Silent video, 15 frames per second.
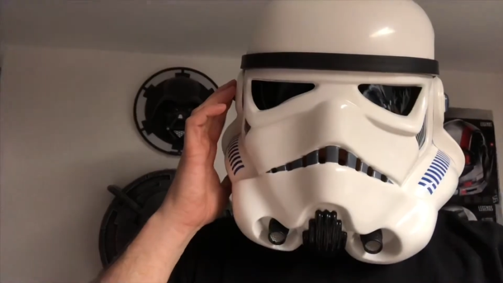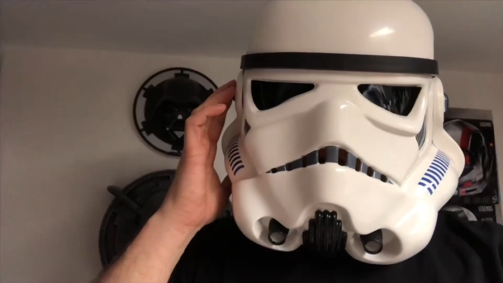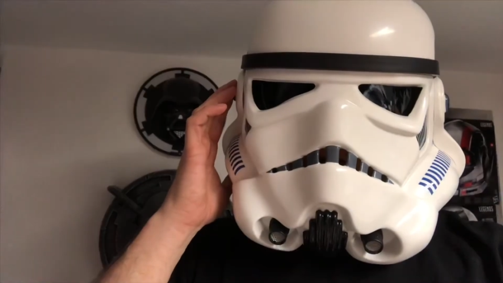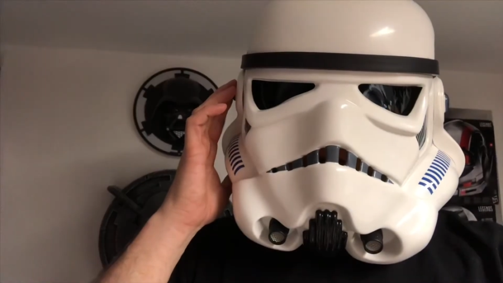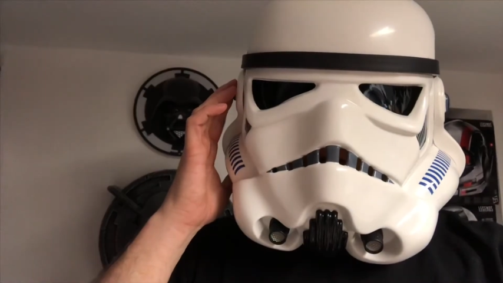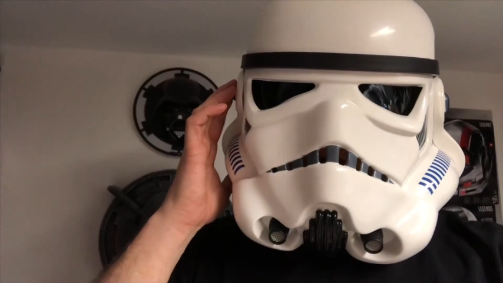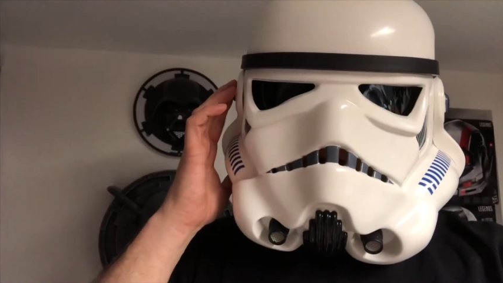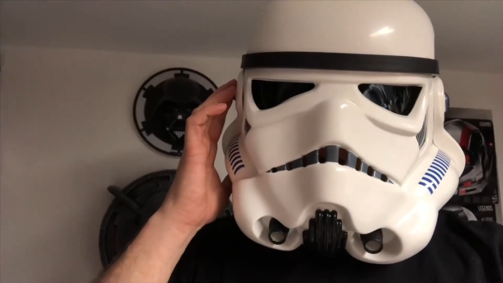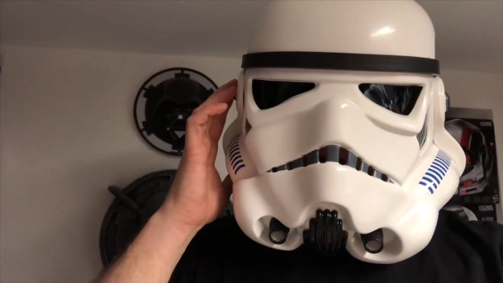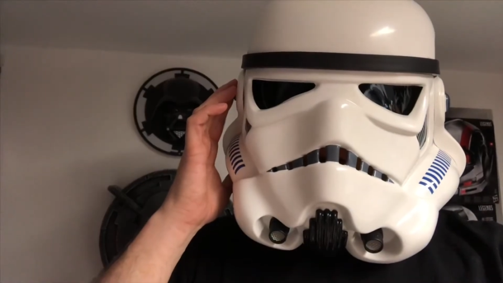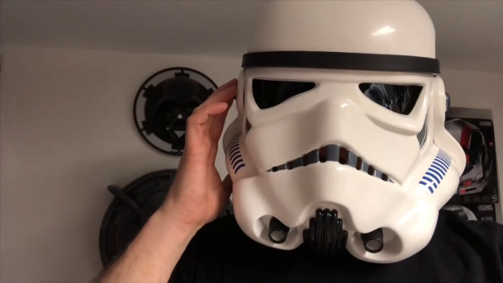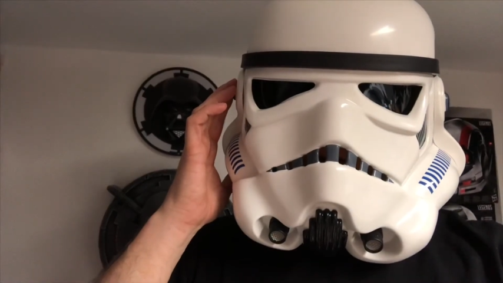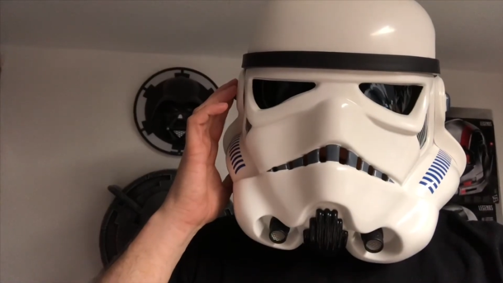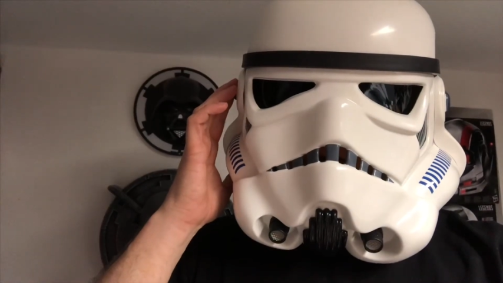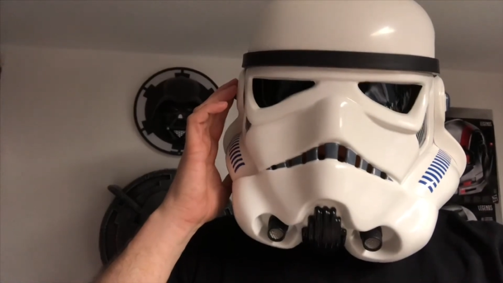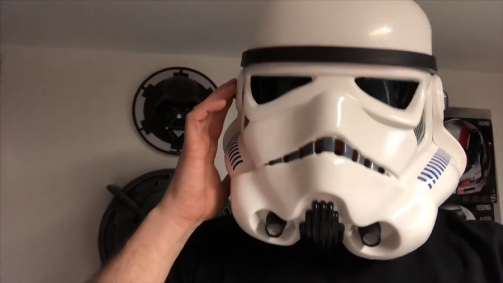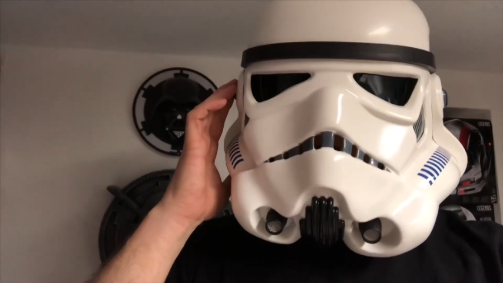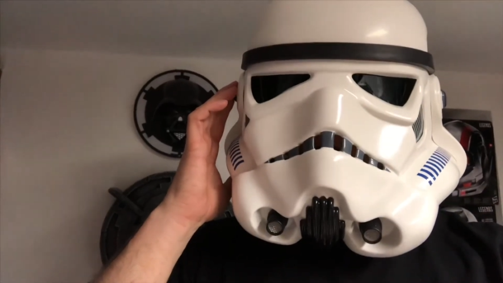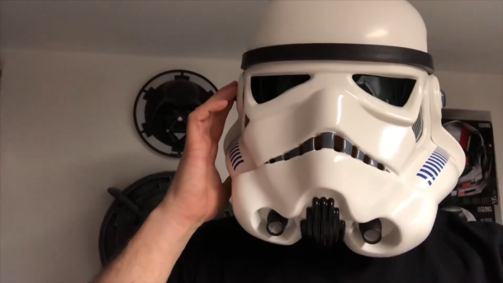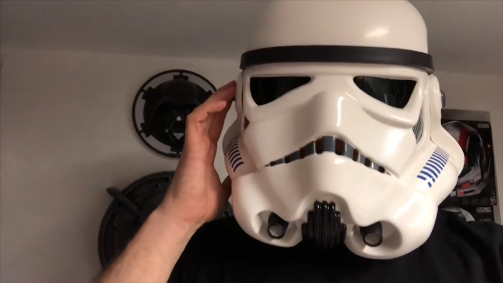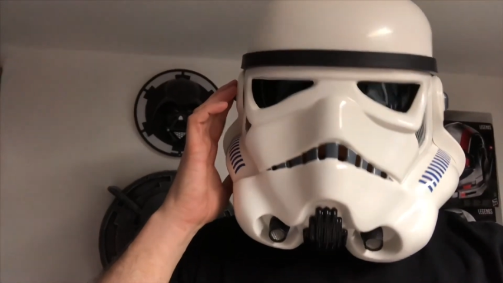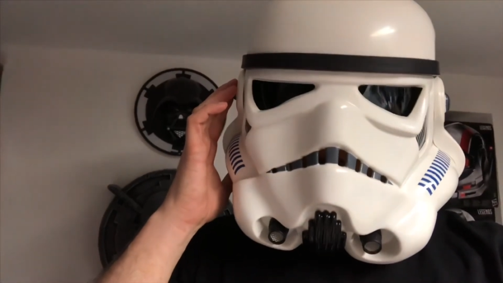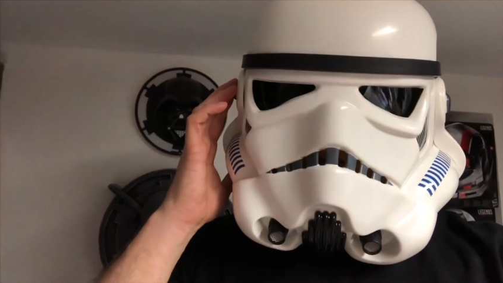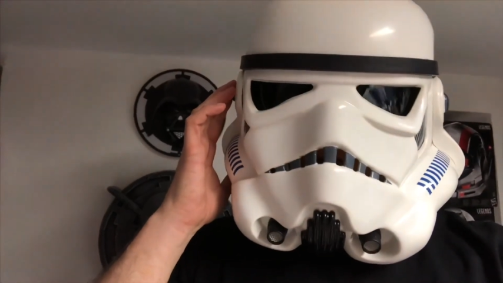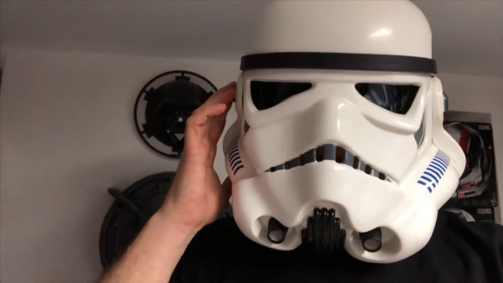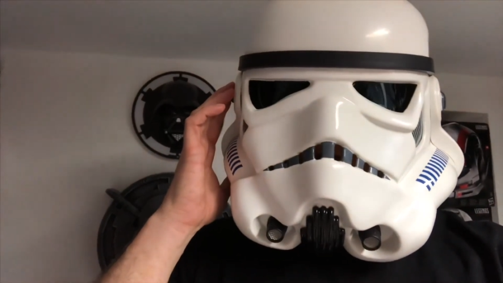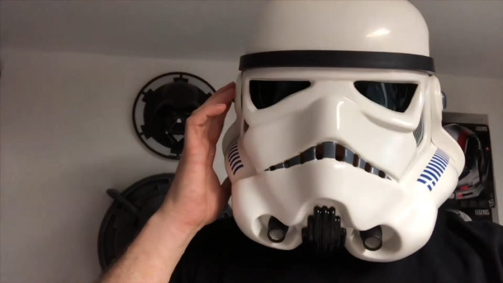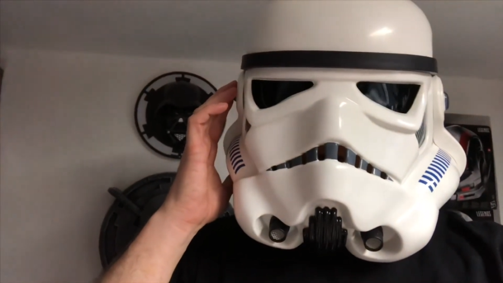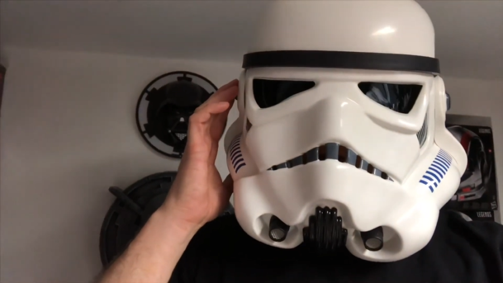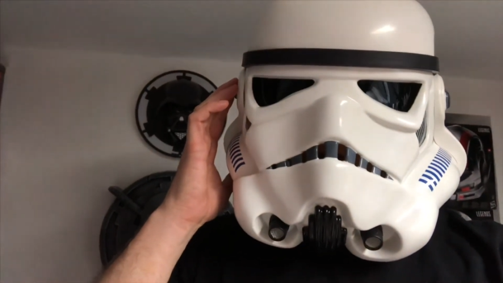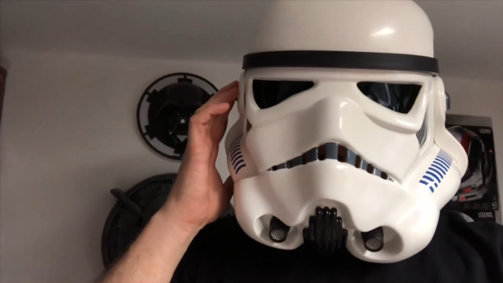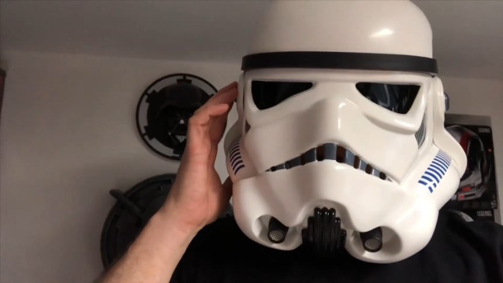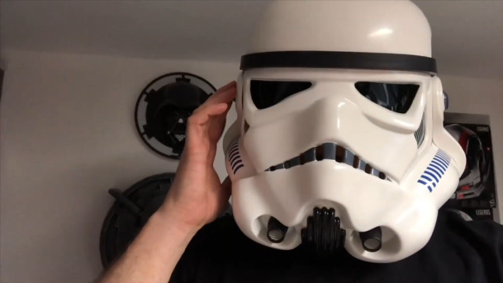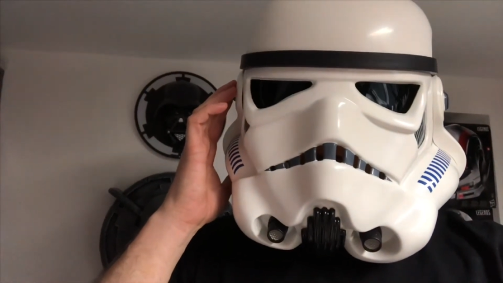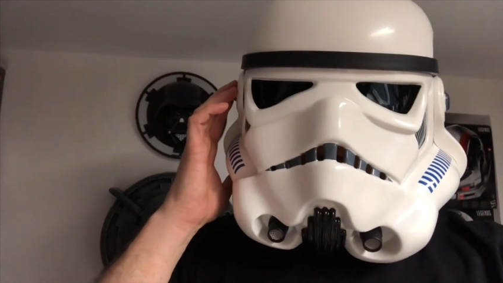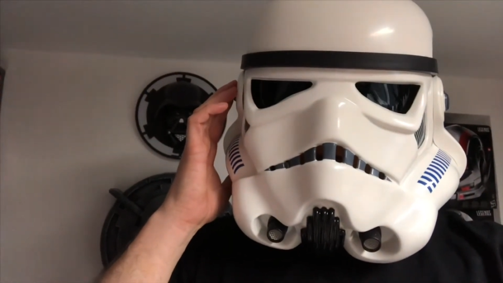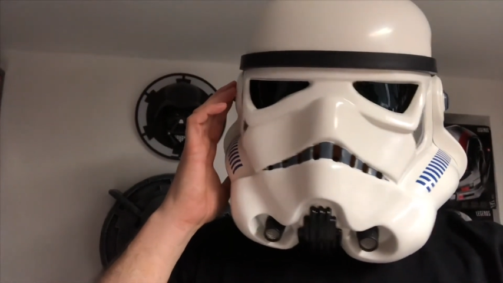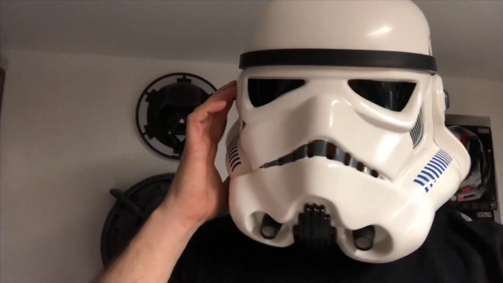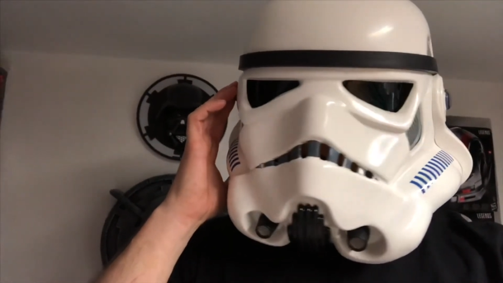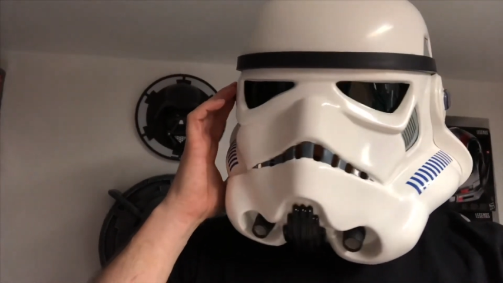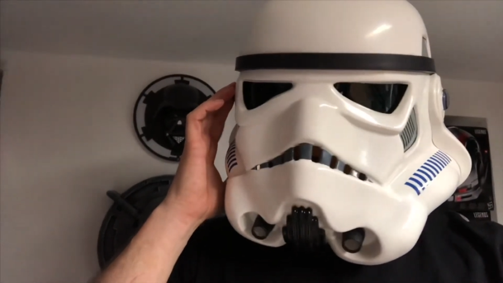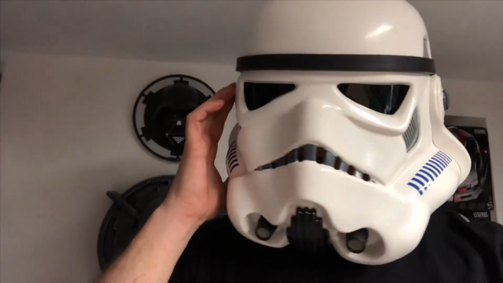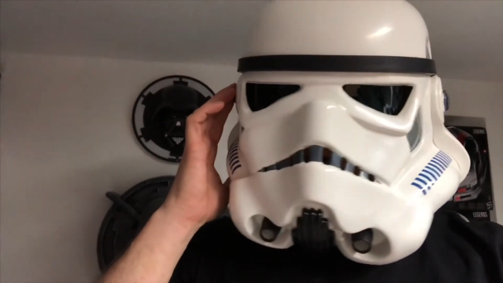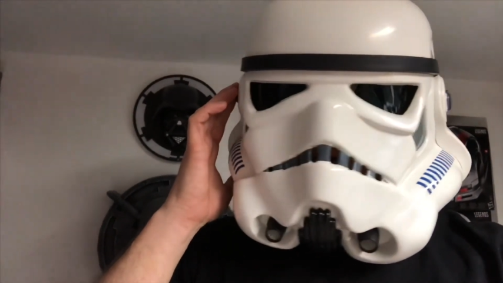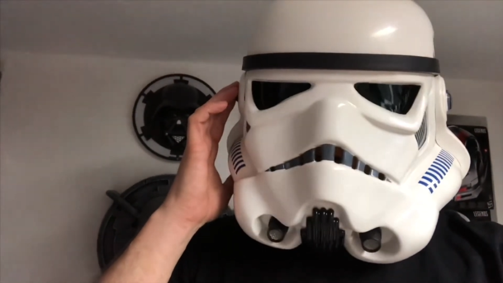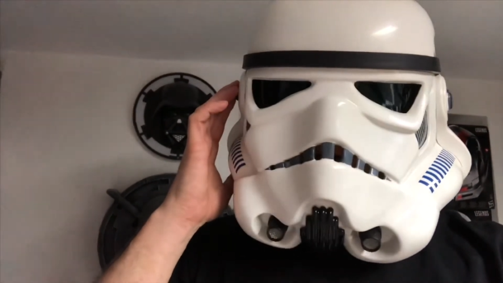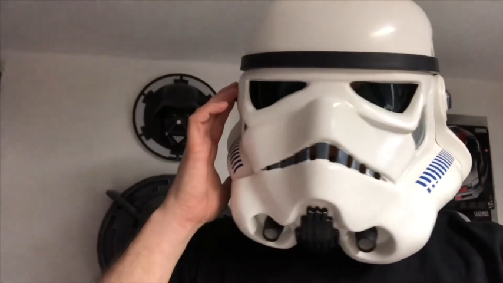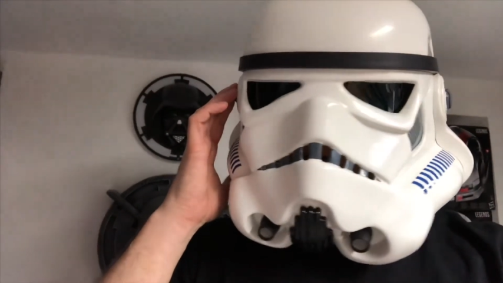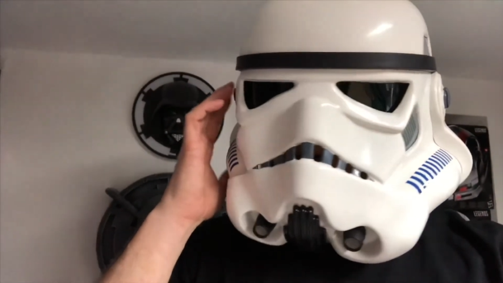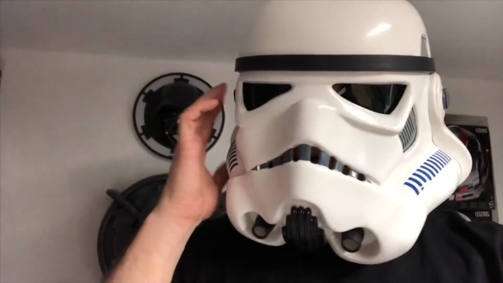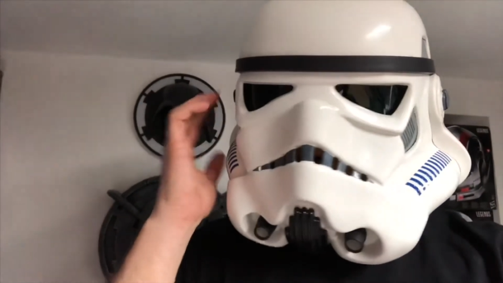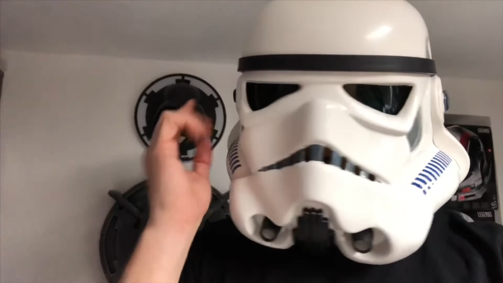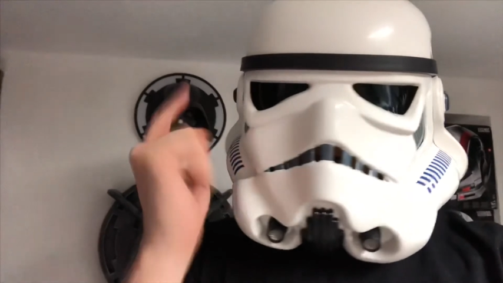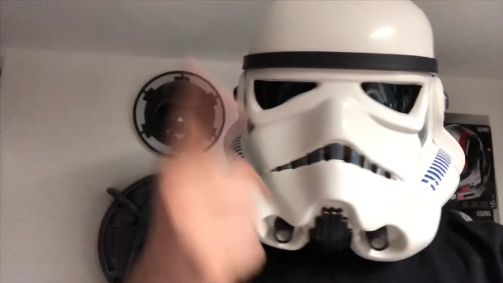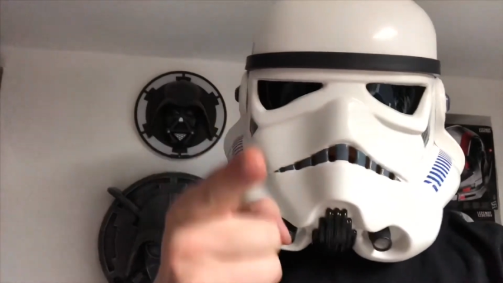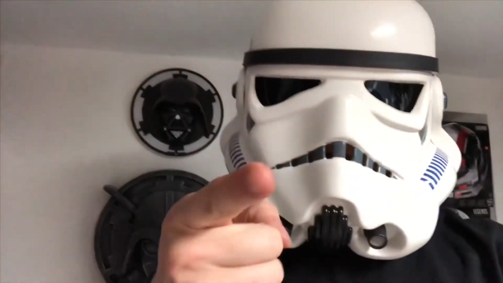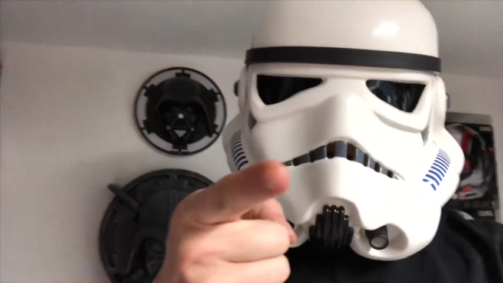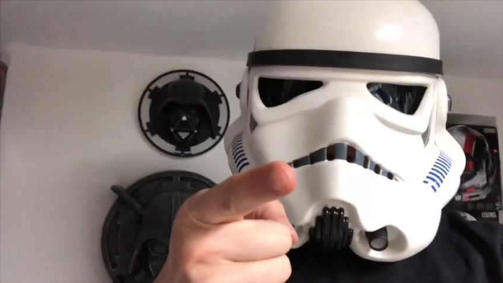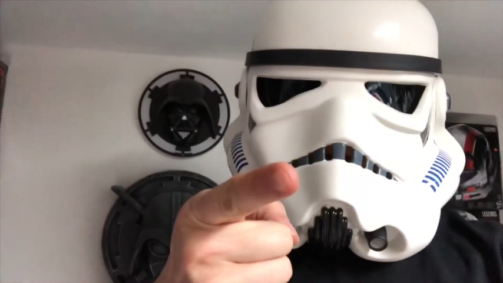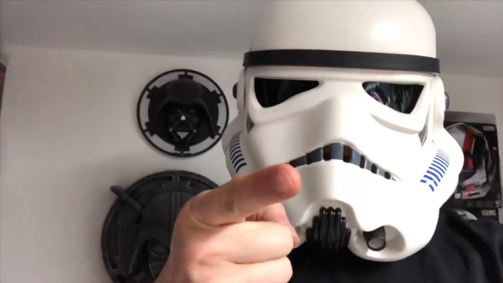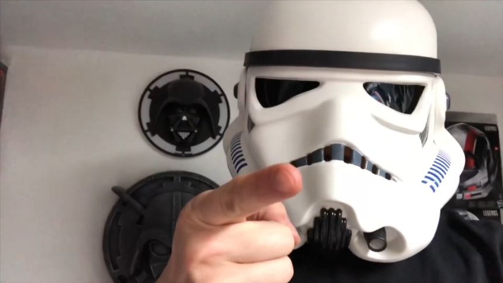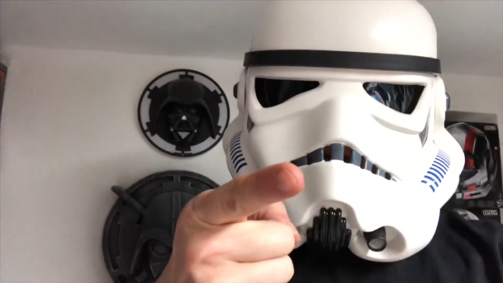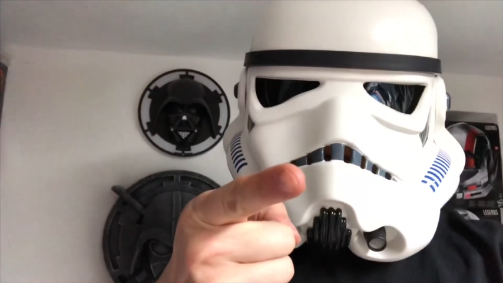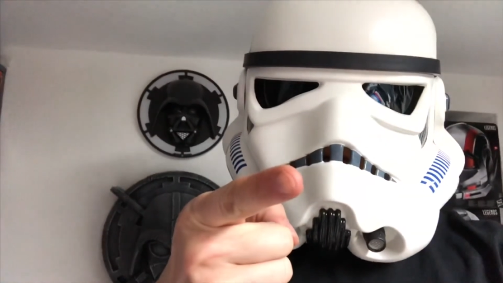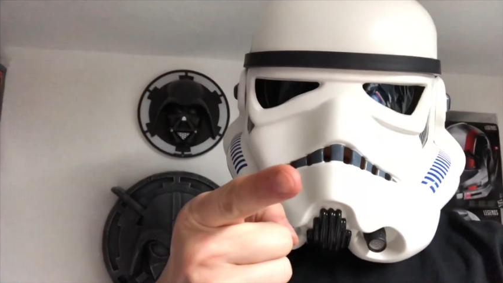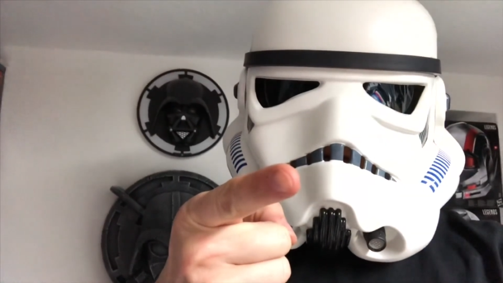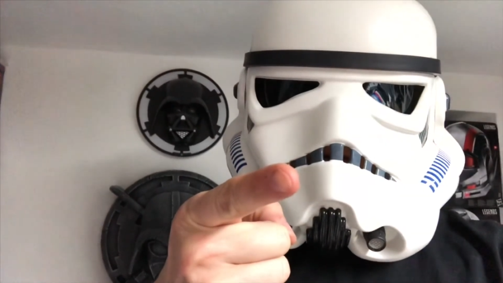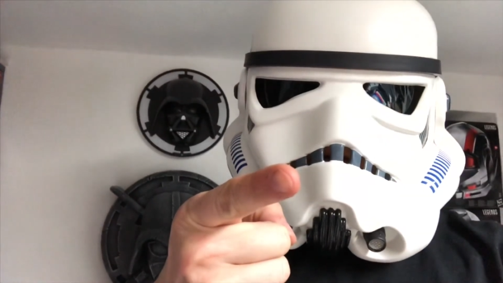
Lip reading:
Nobody's mouth can be seen.